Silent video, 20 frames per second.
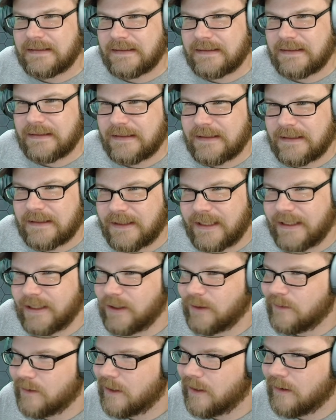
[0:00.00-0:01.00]
I
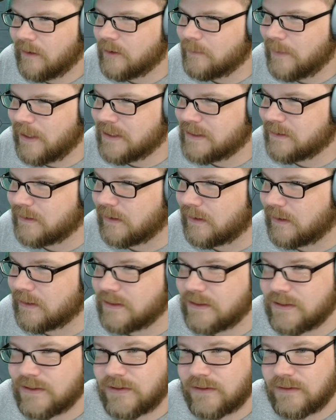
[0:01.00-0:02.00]
hear they are the
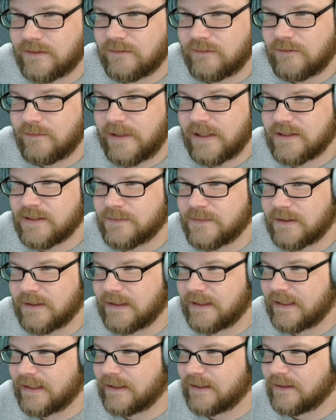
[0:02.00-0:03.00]
bestagons. We'll make
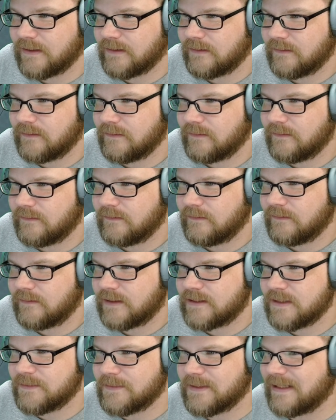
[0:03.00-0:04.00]
something like
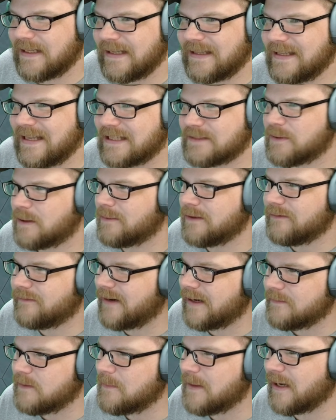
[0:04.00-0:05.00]
that's probably
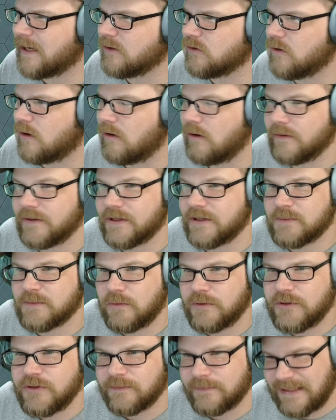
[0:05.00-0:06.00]
fine. We may not go all this, but
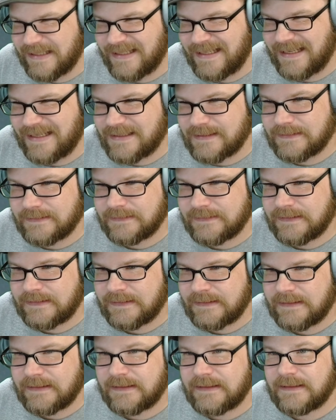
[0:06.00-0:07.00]
we'll do something like that.
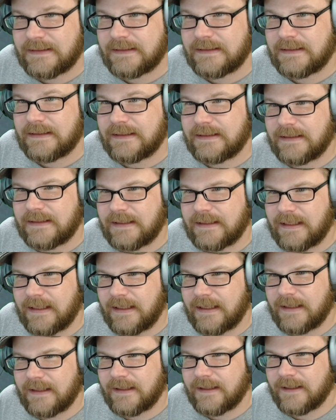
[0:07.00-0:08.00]

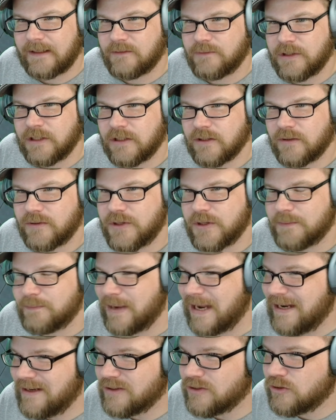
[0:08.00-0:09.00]
And we can go to the
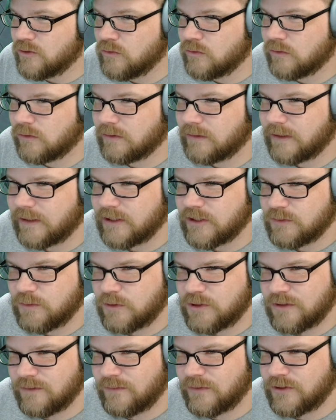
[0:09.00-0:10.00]
paint tool and
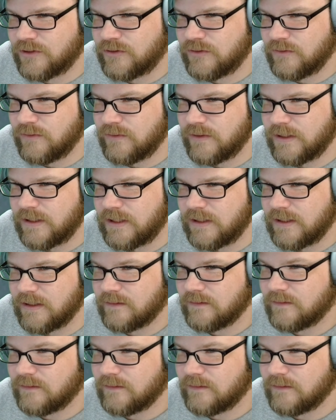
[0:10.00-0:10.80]
switch over to the